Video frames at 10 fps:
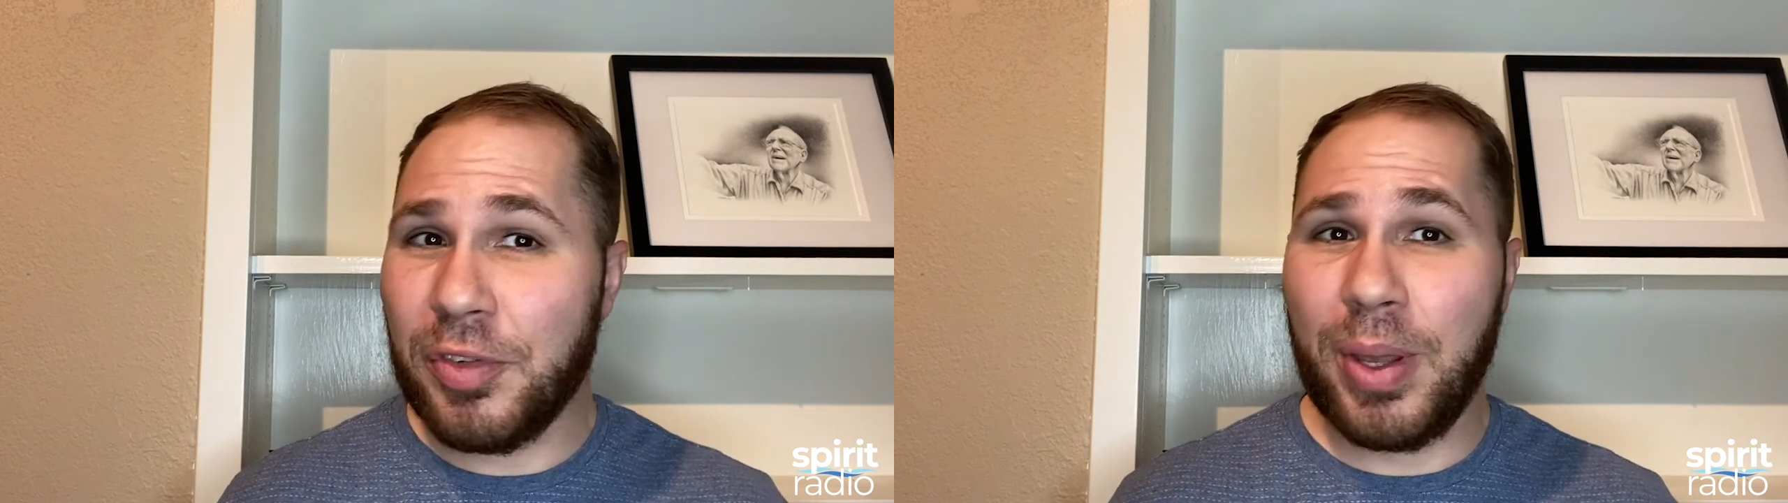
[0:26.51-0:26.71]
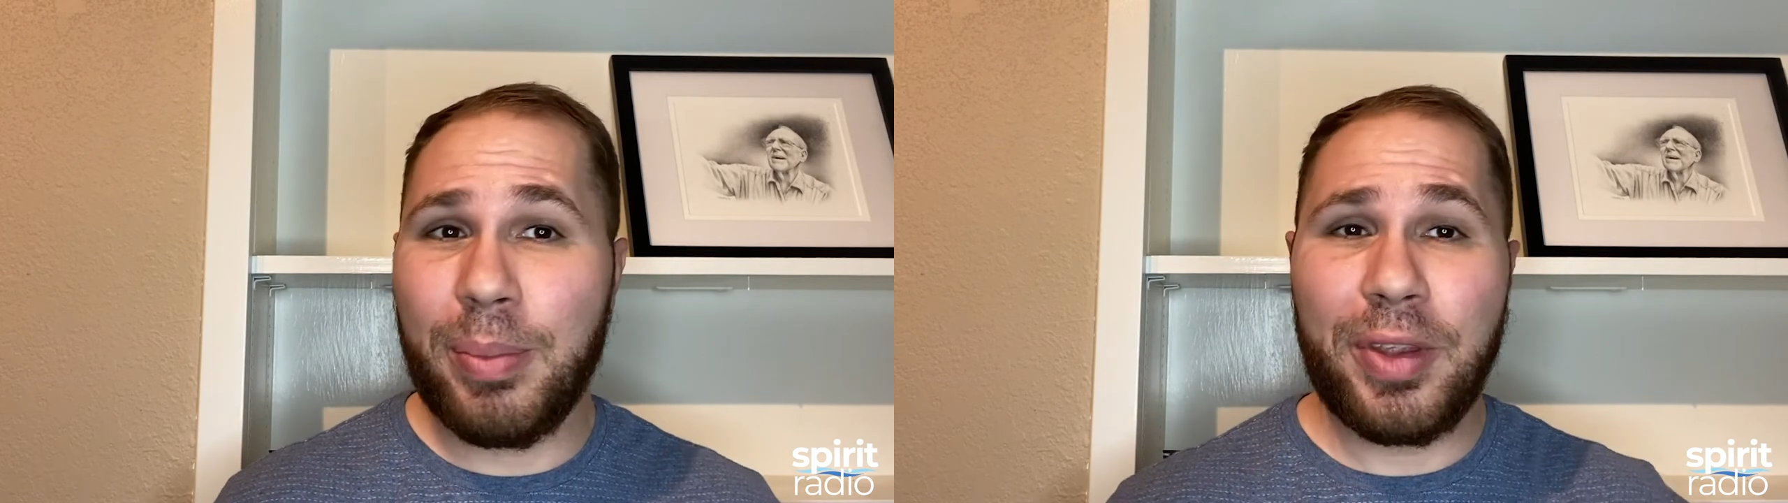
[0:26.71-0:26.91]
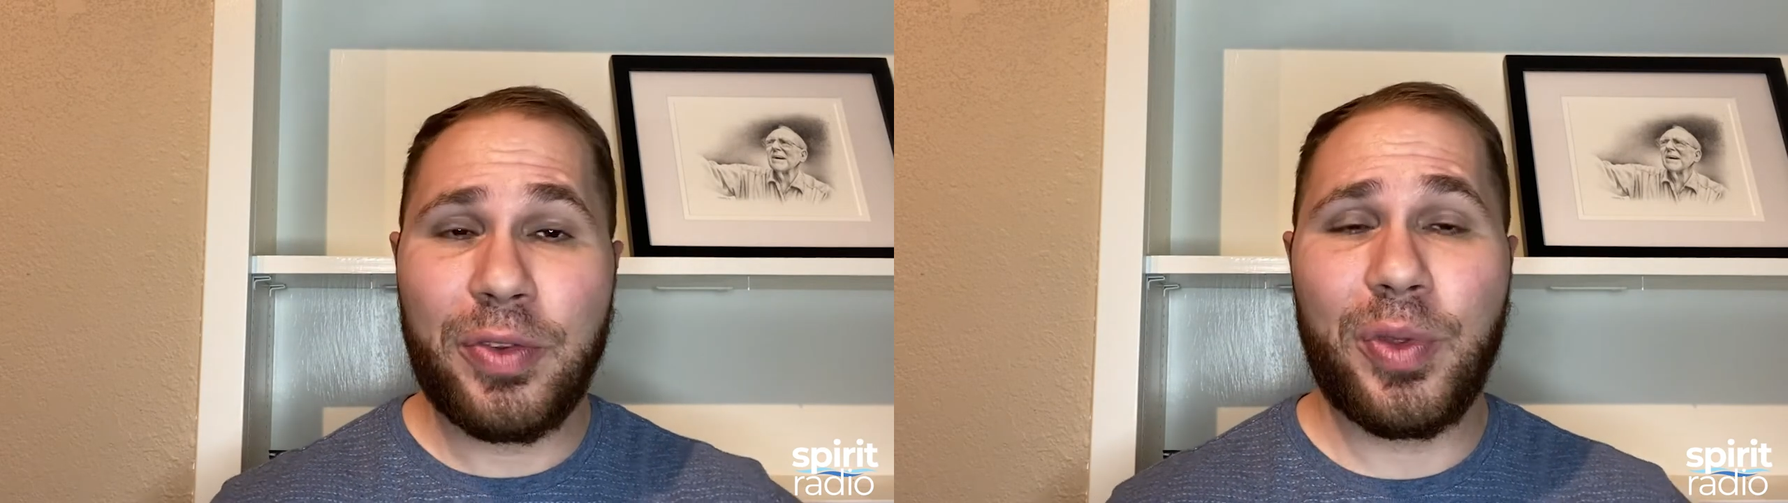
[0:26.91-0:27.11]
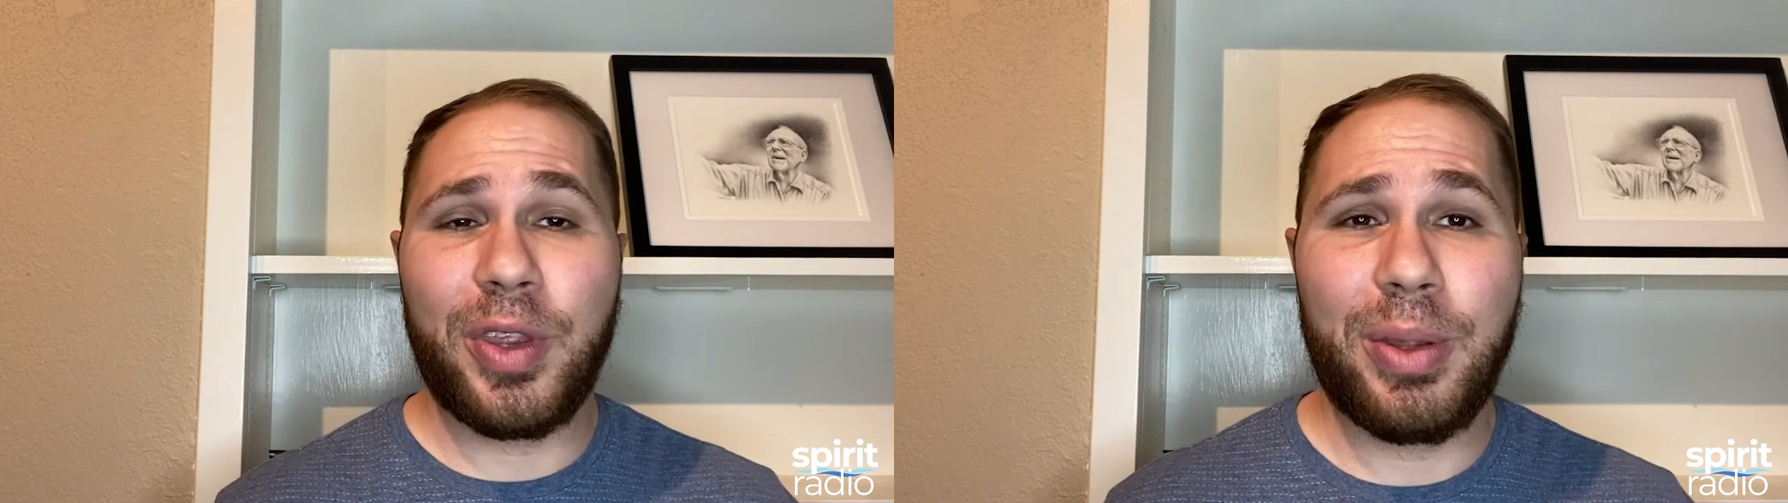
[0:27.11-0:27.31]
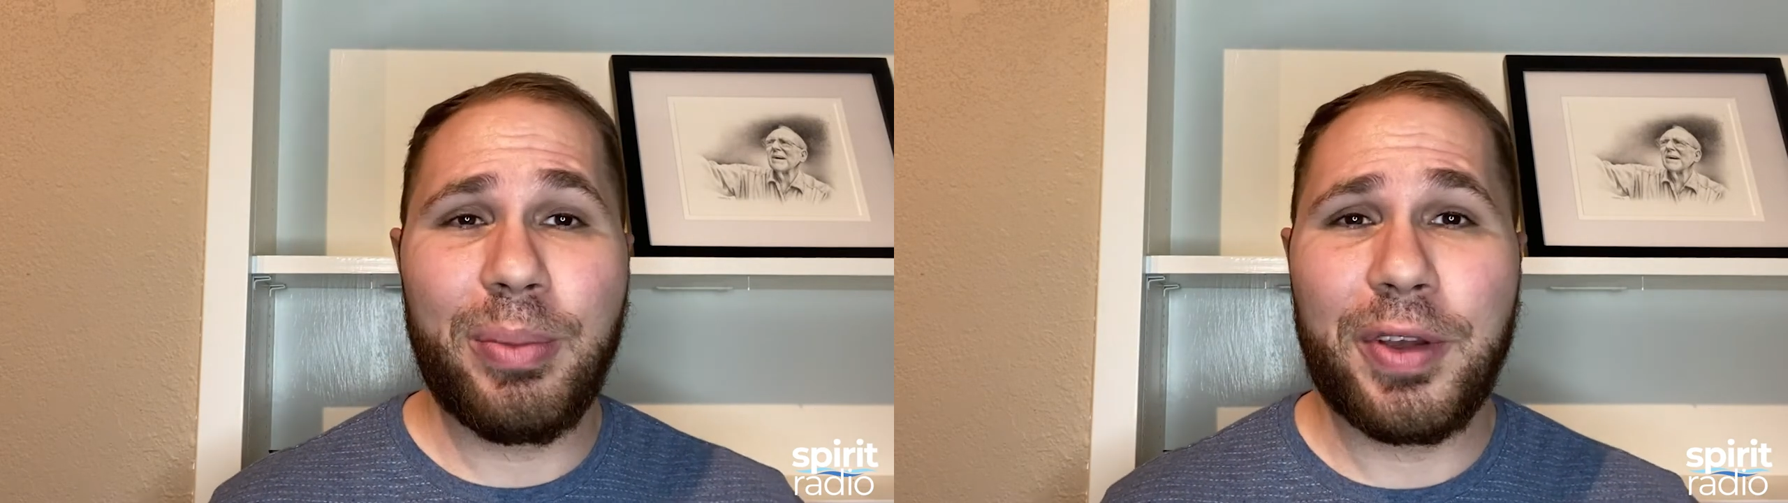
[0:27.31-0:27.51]
statements
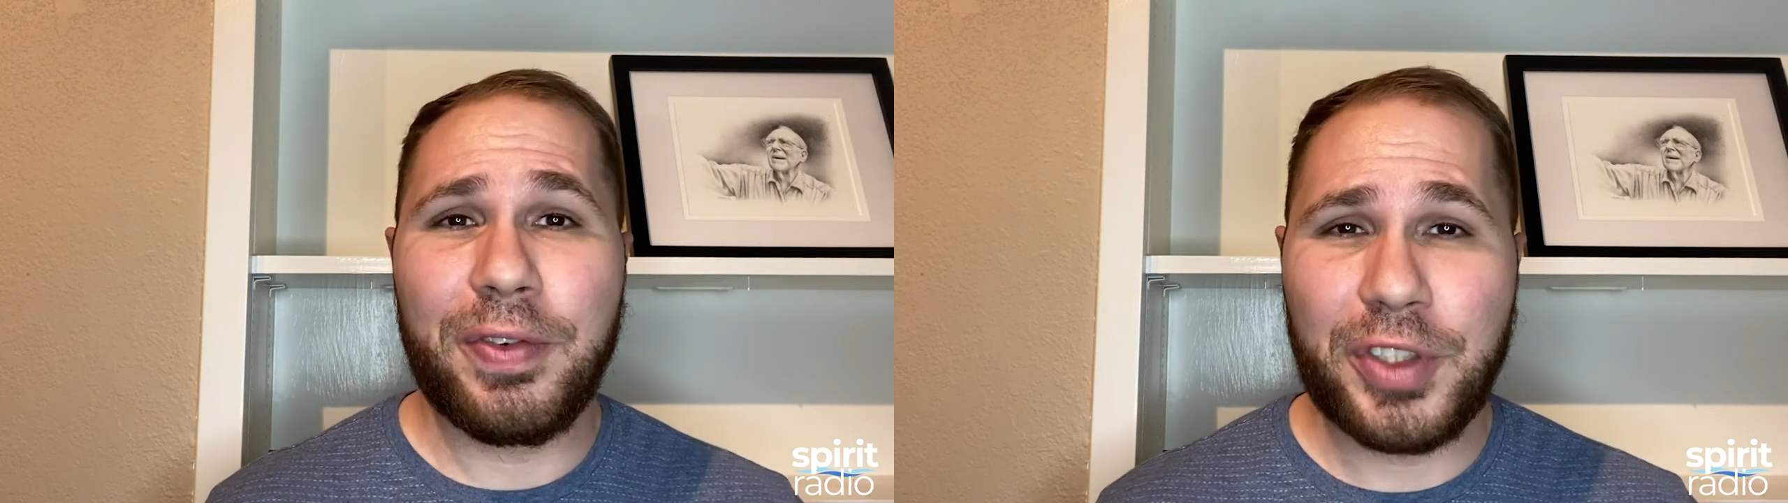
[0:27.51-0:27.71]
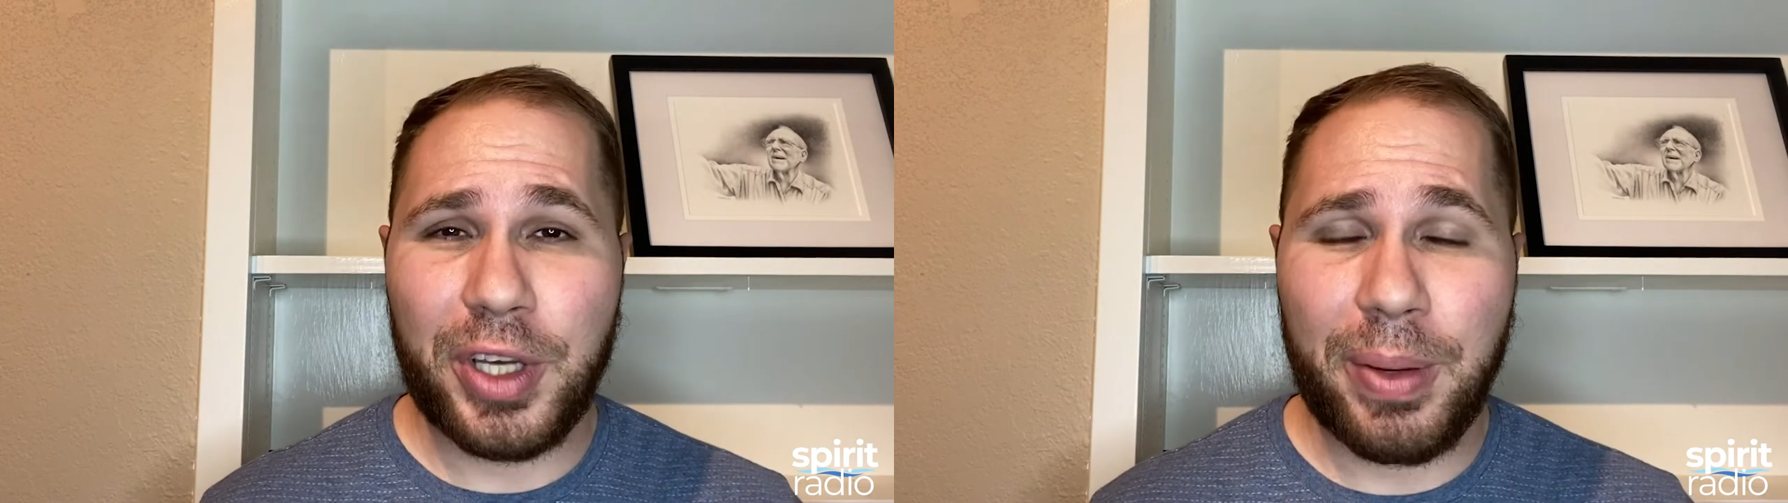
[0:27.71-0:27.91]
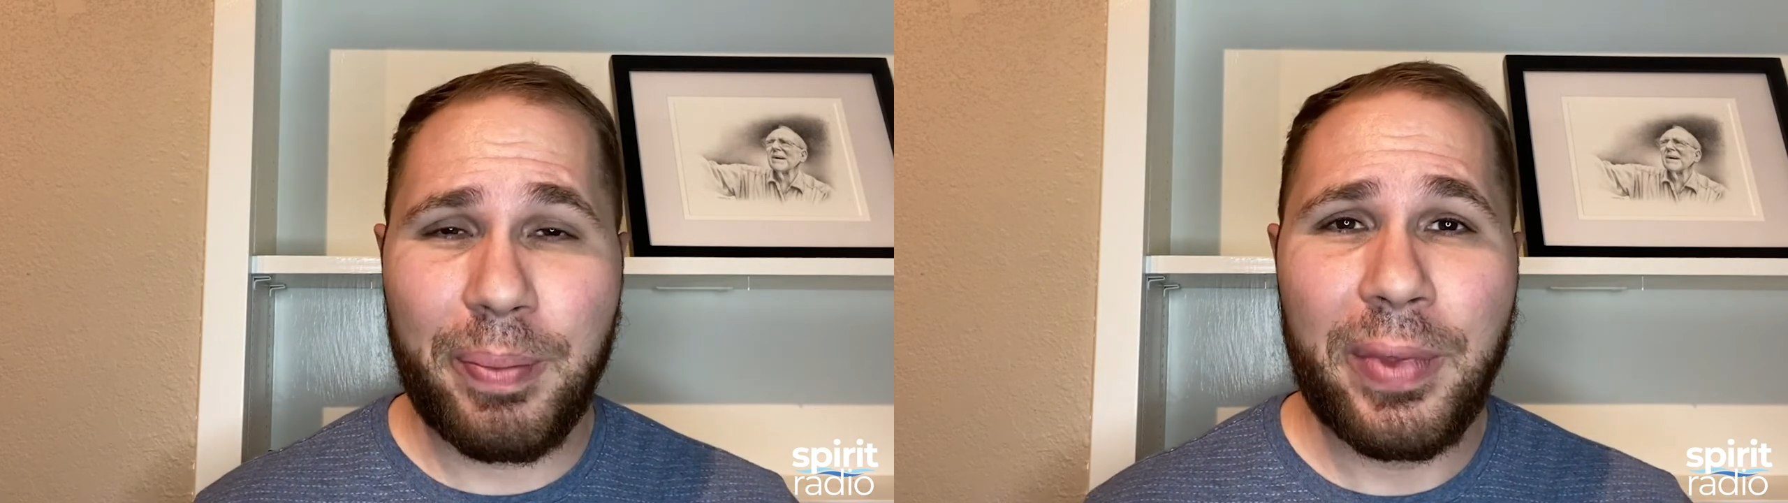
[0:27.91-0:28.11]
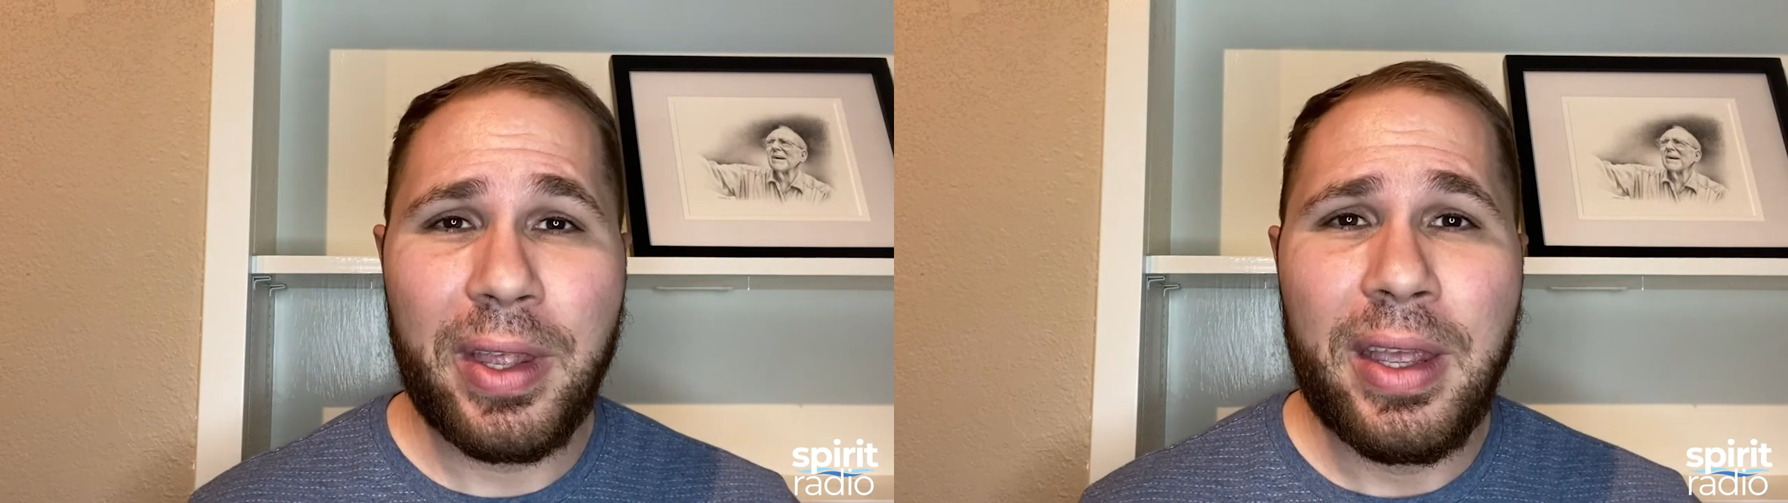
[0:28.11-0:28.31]
within the book of John.